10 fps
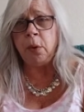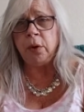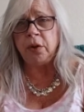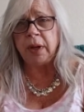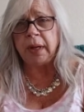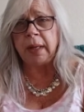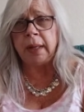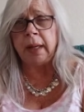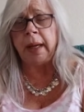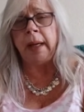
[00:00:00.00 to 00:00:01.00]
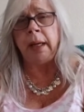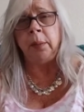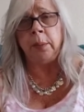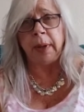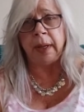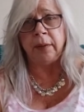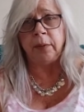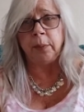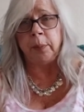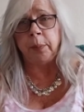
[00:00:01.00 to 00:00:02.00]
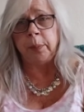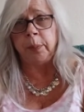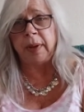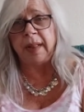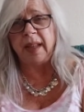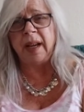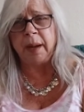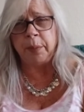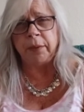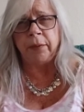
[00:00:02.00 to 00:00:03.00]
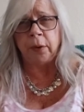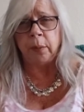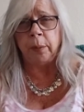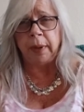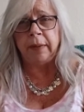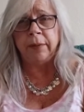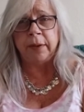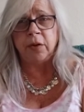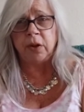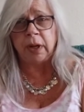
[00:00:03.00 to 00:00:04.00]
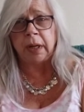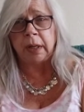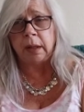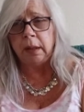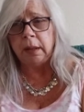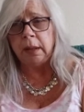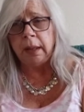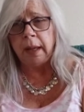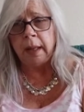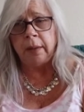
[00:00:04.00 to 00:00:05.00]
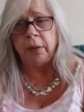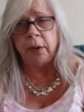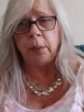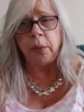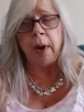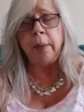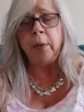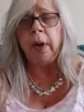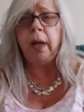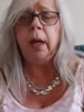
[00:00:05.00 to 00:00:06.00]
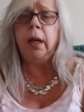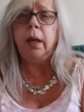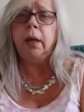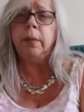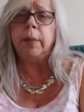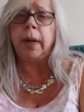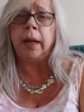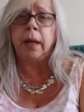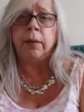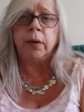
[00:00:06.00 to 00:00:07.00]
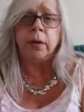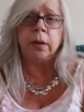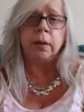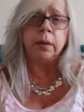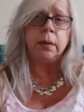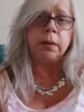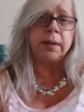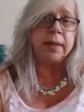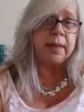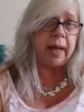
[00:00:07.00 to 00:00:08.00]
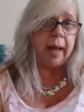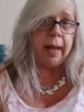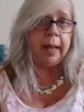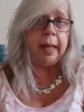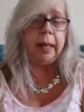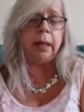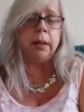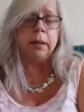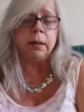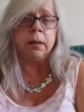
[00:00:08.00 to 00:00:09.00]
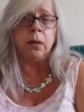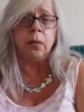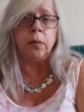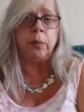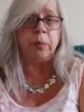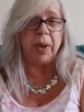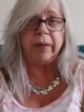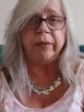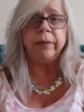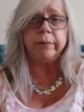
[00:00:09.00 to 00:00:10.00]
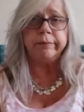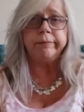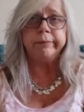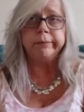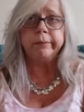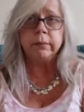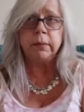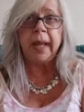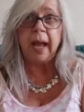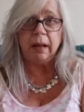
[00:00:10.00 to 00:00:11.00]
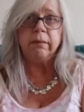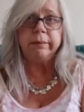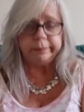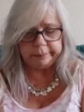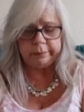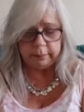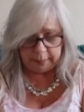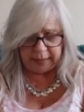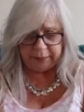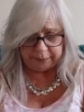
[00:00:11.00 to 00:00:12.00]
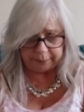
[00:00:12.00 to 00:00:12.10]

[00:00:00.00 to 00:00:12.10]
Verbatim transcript: more chicken than I eat beef, but I think I prefer beef to chicken. I love a good prime rib. I love a good steak. So beef. Yeah, beef.